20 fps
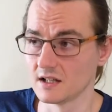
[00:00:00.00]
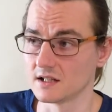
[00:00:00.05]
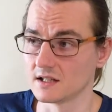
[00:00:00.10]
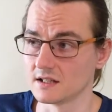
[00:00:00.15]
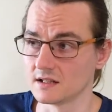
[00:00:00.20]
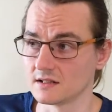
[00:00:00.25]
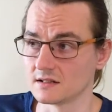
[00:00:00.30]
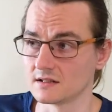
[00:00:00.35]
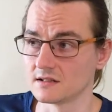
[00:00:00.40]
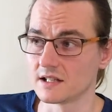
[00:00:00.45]

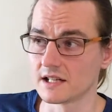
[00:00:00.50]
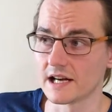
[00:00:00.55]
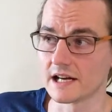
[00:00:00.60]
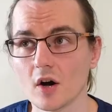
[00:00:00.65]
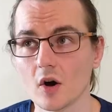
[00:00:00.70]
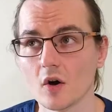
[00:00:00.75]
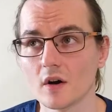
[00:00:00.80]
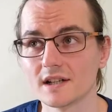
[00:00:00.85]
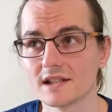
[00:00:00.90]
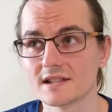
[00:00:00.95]
In the
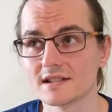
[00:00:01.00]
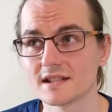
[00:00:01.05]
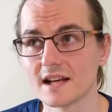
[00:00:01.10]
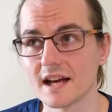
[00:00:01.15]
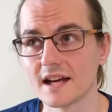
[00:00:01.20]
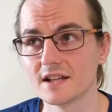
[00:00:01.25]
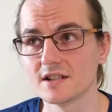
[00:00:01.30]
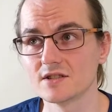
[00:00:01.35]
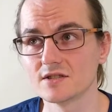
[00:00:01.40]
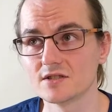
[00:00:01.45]
EOS
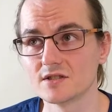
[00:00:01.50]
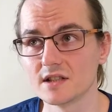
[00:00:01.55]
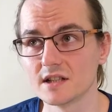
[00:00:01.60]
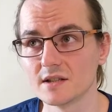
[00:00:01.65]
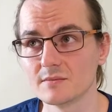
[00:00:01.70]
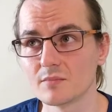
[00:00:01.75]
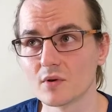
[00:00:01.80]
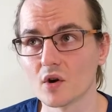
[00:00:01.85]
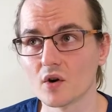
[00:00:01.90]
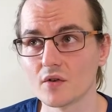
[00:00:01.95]

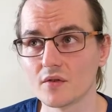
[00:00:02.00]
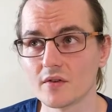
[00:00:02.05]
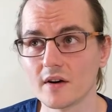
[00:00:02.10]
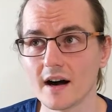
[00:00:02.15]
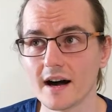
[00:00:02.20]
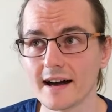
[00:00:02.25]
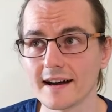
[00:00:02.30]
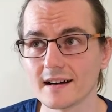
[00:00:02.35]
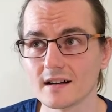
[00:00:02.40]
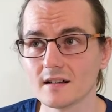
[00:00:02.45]
HD
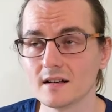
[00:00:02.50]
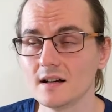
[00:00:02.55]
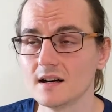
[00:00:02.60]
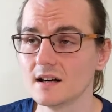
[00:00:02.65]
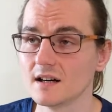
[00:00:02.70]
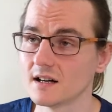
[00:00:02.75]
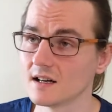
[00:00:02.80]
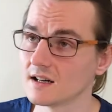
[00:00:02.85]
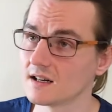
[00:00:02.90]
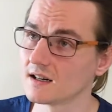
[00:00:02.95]
profile
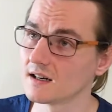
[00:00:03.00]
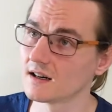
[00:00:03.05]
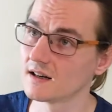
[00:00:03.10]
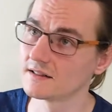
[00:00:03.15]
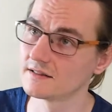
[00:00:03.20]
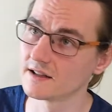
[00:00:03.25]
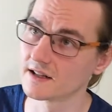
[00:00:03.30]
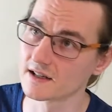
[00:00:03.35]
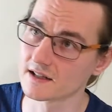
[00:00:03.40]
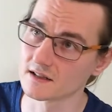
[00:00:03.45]

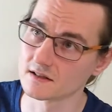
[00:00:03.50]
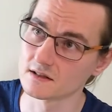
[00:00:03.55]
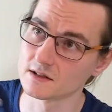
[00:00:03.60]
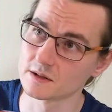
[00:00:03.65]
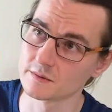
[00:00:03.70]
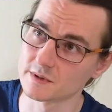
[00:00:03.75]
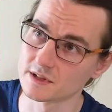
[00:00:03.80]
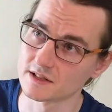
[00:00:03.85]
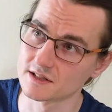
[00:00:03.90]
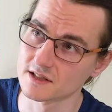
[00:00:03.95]
they are a
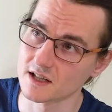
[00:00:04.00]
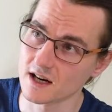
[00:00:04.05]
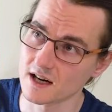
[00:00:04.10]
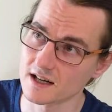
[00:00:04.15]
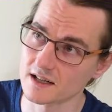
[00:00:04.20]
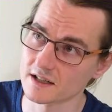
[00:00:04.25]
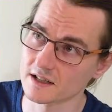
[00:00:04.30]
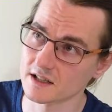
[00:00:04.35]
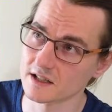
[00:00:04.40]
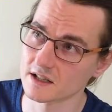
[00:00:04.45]
little bit
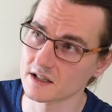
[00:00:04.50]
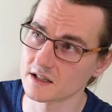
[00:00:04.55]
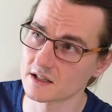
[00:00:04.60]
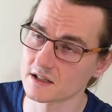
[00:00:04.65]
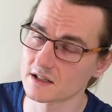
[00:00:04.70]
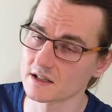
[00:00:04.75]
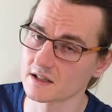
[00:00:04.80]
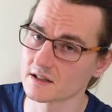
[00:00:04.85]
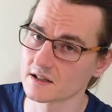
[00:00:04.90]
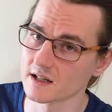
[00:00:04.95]

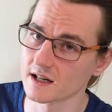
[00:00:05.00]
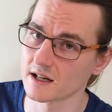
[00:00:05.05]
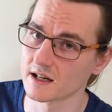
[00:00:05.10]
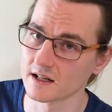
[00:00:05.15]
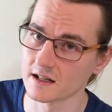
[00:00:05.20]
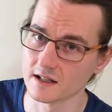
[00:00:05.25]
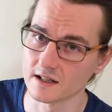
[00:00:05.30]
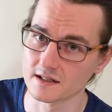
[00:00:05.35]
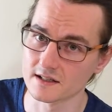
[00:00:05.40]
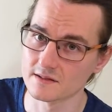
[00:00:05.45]
darker,
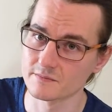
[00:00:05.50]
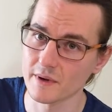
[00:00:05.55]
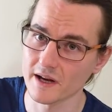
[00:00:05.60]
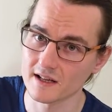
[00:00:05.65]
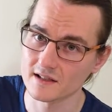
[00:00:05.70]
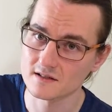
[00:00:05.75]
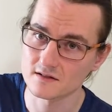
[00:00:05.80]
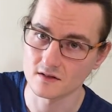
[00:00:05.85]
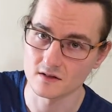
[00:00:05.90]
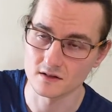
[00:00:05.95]
and it's
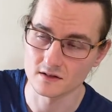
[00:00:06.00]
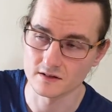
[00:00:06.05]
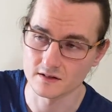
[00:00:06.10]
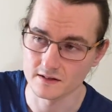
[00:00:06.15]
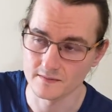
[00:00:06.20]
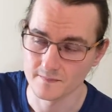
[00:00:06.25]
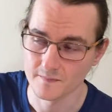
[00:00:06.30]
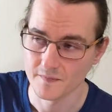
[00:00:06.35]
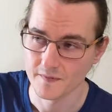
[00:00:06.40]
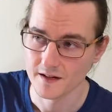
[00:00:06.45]
based
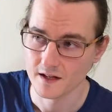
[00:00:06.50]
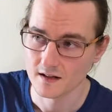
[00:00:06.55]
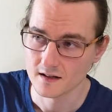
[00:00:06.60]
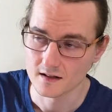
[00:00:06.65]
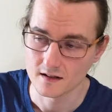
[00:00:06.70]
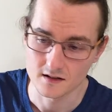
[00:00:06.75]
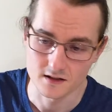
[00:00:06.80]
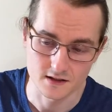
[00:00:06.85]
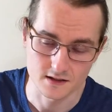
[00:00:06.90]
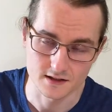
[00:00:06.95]
on
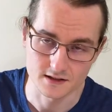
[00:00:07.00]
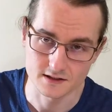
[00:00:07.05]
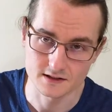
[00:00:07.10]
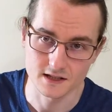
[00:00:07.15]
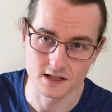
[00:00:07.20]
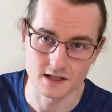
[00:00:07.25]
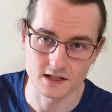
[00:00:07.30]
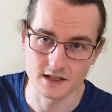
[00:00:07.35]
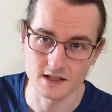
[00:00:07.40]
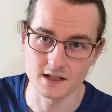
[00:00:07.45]

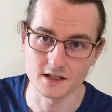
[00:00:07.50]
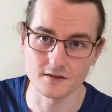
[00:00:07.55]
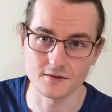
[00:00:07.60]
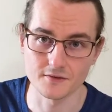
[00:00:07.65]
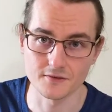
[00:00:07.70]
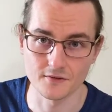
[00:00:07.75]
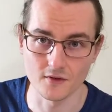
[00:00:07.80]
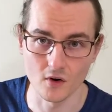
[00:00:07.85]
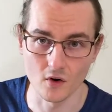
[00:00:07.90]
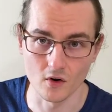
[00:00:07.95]
Cine
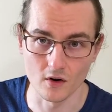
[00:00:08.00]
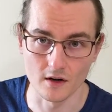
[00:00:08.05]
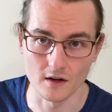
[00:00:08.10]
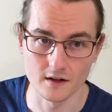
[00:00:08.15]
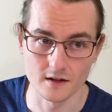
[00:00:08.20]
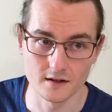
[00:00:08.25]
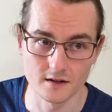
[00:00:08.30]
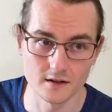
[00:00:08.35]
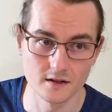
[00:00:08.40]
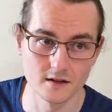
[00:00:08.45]
4,